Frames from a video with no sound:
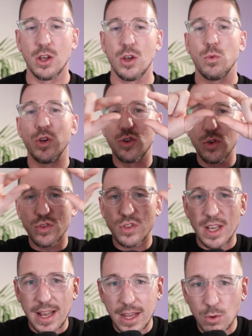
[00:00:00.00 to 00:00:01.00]
We choose the
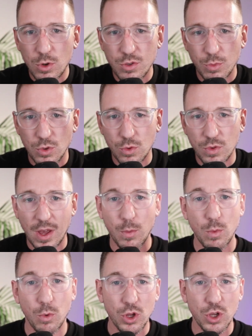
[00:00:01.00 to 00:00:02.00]
language model that we
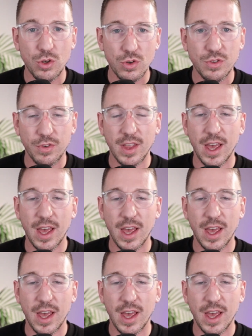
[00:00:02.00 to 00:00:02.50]
want to use for the